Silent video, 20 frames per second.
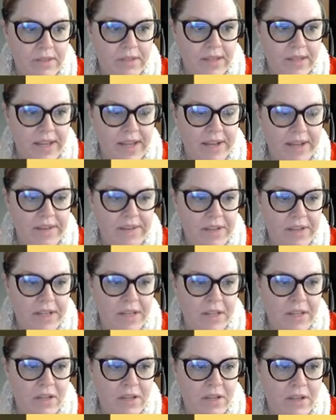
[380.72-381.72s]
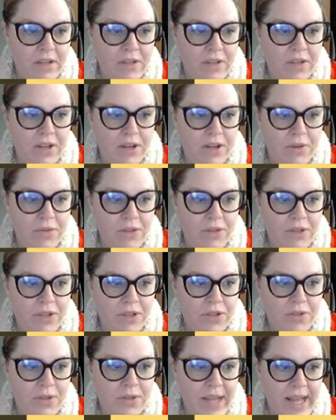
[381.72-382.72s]
okay, go
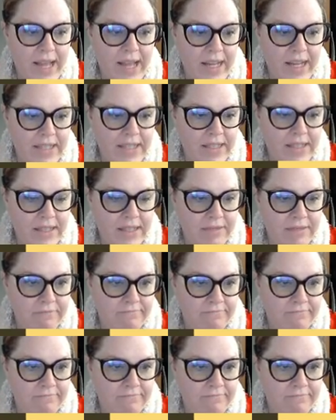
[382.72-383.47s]
to X,